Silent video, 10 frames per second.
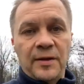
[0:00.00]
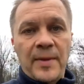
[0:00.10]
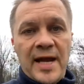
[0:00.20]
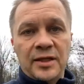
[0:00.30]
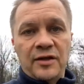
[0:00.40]

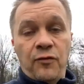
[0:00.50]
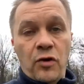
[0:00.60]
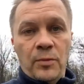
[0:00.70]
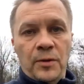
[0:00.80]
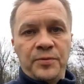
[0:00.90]
demand a
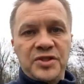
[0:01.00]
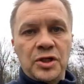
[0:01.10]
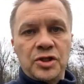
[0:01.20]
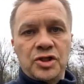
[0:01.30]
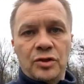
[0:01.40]
formal
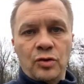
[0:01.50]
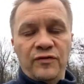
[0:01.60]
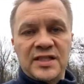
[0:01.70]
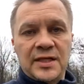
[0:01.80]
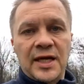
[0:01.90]
procedure to
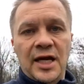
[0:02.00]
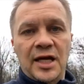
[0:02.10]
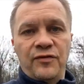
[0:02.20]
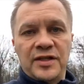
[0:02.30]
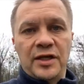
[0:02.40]
investigate
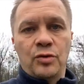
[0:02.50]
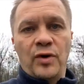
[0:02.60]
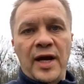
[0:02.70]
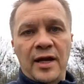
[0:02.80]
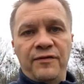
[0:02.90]
whether
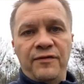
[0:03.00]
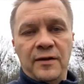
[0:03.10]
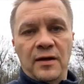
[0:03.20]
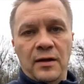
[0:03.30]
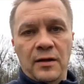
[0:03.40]
Ukraine
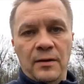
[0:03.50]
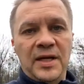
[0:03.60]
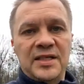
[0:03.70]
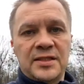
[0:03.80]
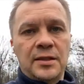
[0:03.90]

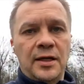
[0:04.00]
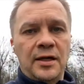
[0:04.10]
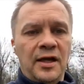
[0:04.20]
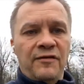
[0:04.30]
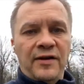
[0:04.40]
meets the
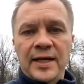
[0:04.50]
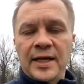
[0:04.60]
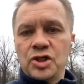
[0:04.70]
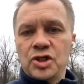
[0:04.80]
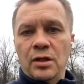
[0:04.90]

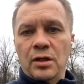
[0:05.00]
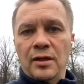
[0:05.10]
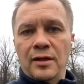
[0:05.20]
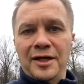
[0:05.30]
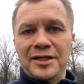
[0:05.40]

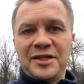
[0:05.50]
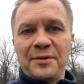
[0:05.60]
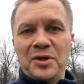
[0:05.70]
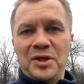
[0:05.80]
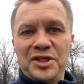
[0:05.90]
financial
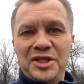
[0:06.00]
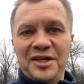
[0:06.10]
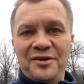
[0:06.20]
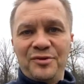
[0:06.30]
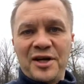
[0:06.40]

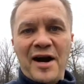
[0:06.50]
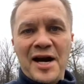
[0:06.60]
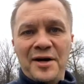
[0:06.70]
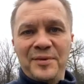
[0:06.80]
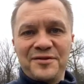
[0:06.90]
stability
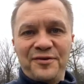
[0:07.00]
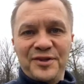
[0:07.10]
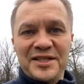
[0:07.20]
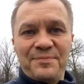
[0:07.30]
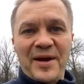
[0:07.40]
requirements for
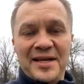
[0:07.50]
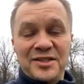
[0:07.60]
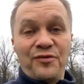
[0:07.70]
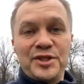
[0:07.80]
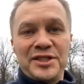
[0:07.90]
these banks.
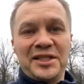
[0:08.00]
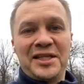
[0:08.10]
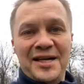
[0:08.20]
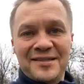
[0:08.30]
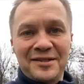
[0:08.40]
Of course, it
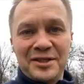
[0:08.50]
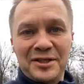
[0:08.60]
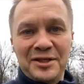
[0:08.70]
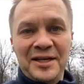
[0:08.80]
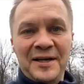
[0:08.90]
doesn't.
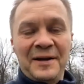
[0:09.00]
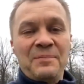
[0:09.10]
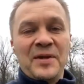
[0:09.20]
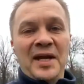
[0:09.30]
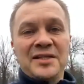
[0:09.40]

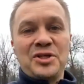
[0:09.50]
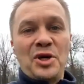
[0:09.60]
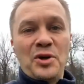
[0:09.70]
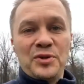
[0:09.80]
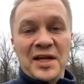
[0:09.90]
And
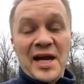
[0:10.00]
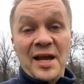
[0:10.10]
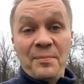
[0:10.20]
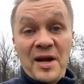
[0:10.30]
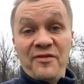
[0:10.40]
so the
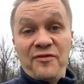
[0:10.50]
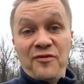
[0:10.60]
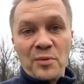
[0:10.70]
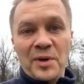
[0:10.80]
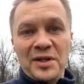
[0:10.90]
IMF
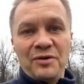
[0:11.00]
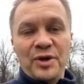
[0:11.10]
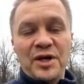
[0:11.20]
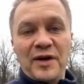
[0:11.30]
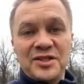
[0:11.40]
formally
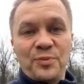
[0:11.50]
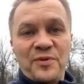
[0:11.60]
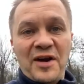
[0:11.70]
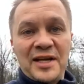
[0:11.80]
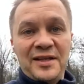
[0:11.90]
requests to
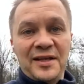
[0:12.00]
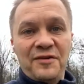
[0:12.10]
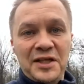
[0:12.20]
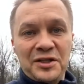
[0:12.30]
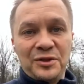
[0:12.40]
provide
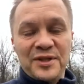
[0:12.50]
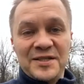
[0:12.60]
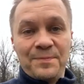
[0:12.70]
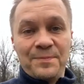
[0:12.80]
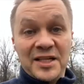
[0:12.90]
liquidity to
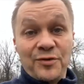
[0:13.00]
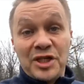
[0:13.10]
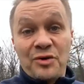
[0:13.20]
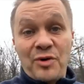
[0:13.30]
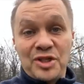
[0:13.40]
these banks, which
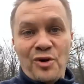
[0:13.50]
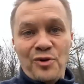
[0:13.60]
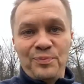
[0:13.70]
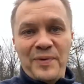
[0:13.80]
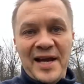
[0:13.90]
are
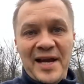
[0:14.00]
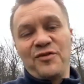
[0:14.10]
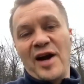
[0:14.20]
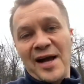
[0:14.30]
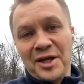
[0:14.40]
Russian-owned banks,
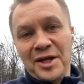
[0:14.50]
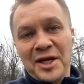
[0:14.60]
while